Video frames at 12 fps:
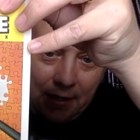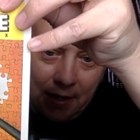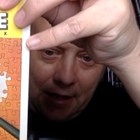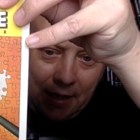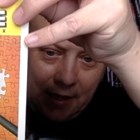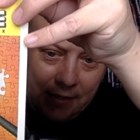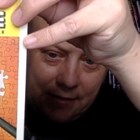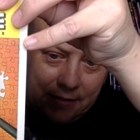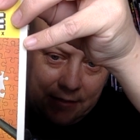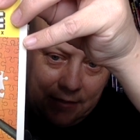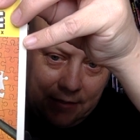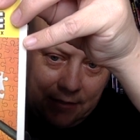
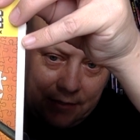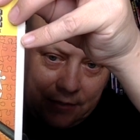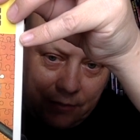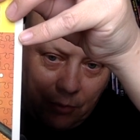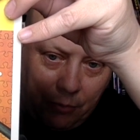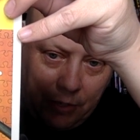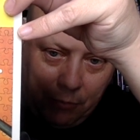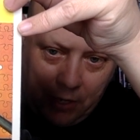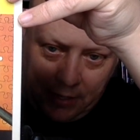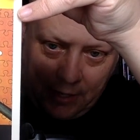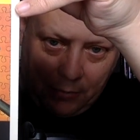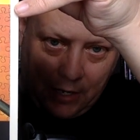And this is where
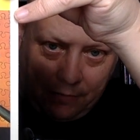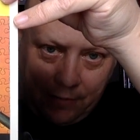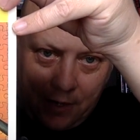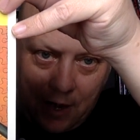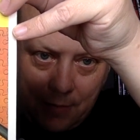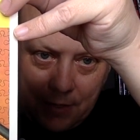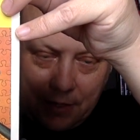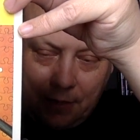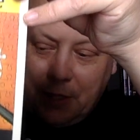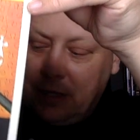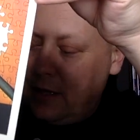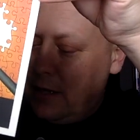we have comment.
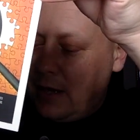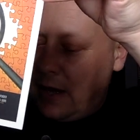I mean,